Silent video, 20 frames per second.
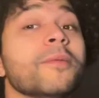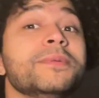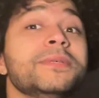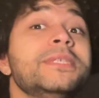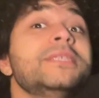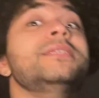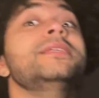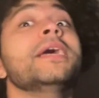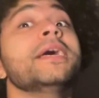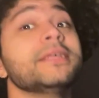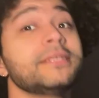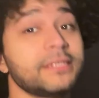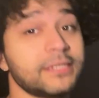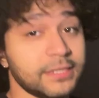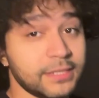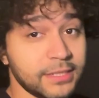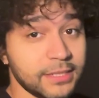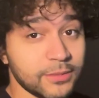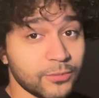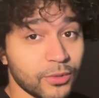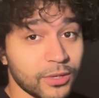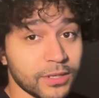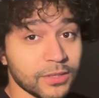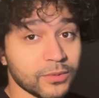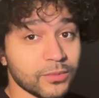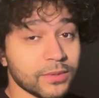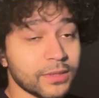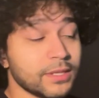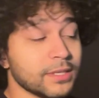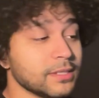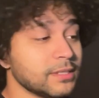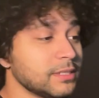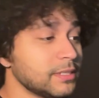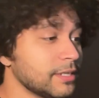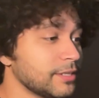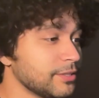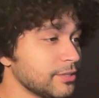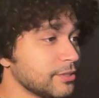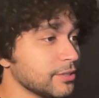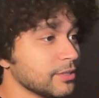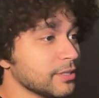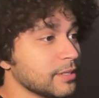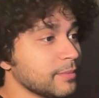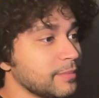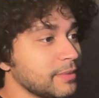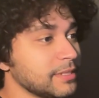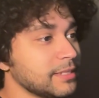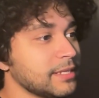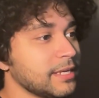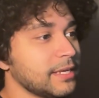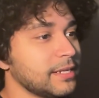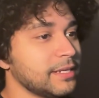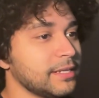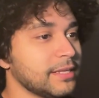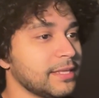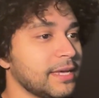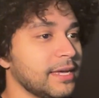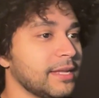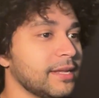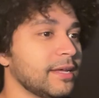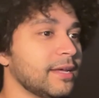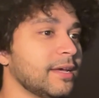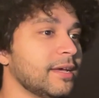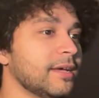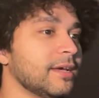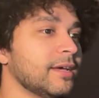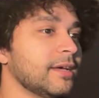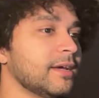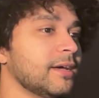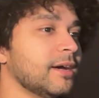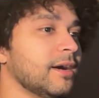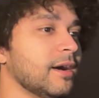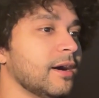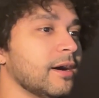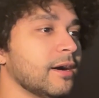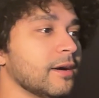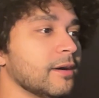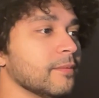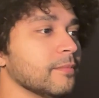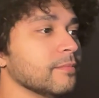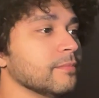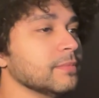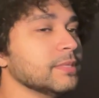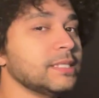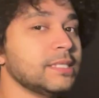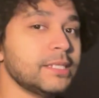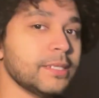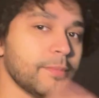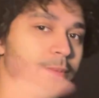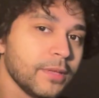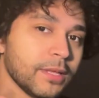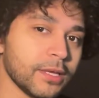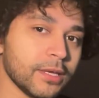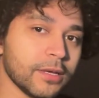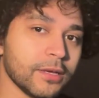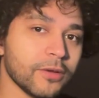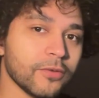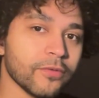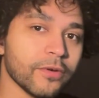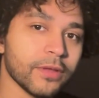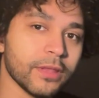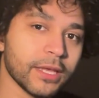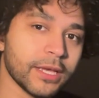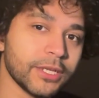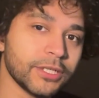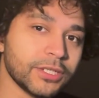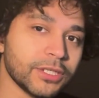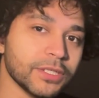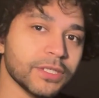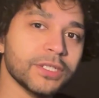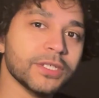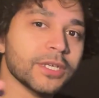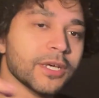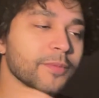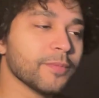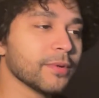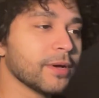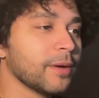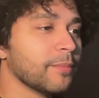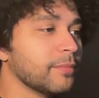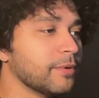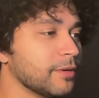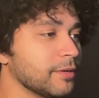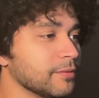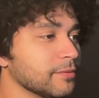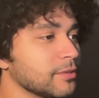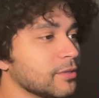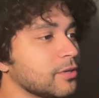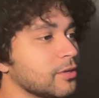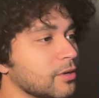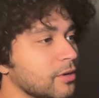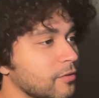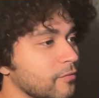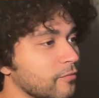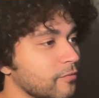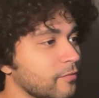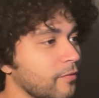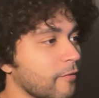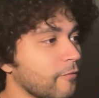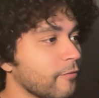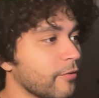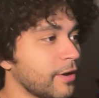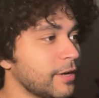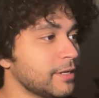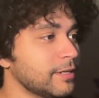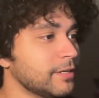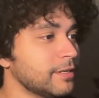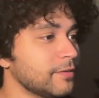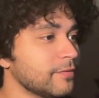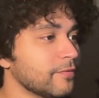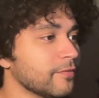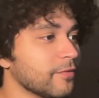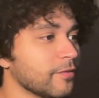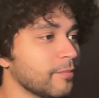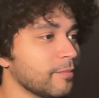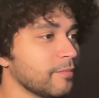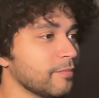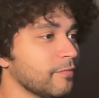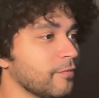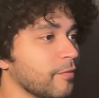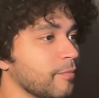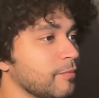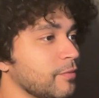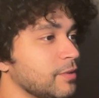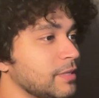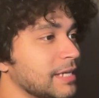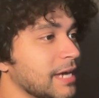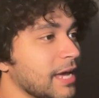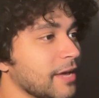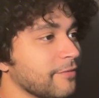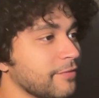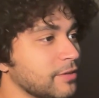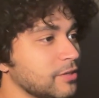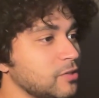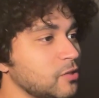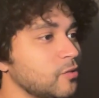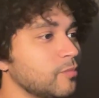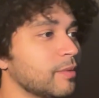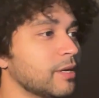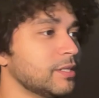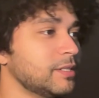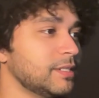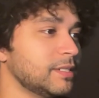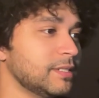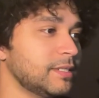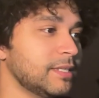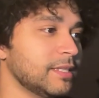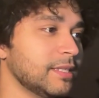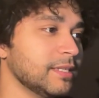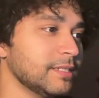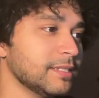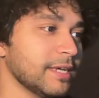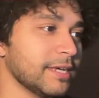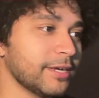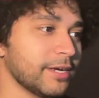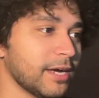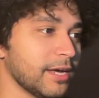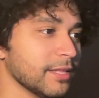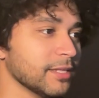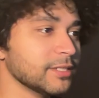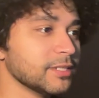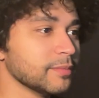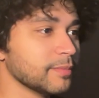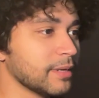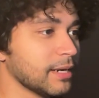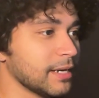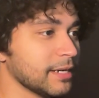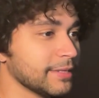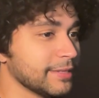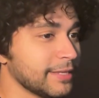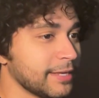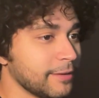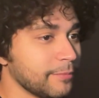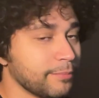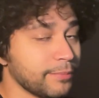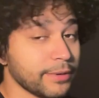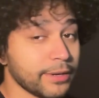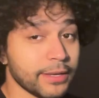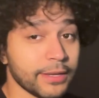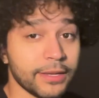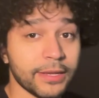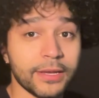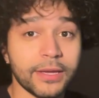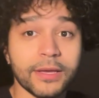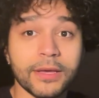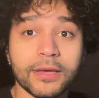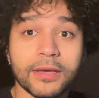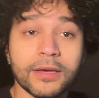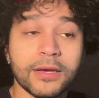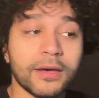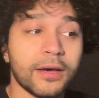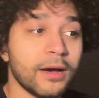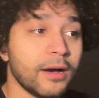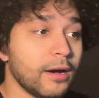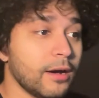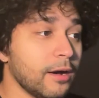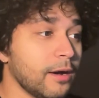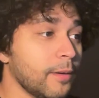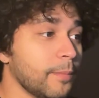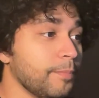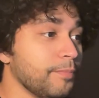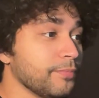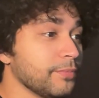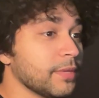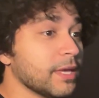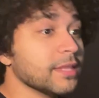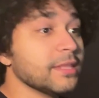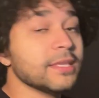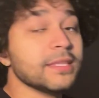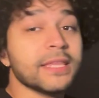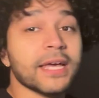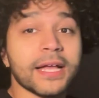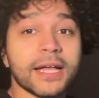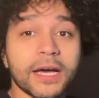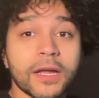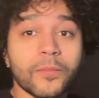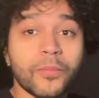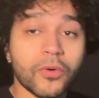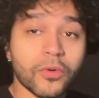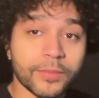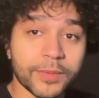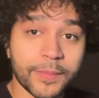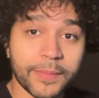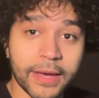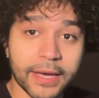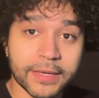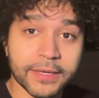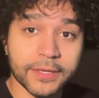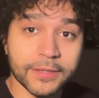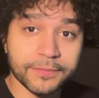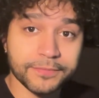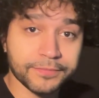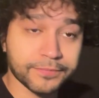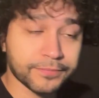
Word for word: obsessed he was with his sister and maintaining that um, sibling relationship. I'm a refrain from from diving too much into the psychology behind that, but um, I think that kind of pulled me back in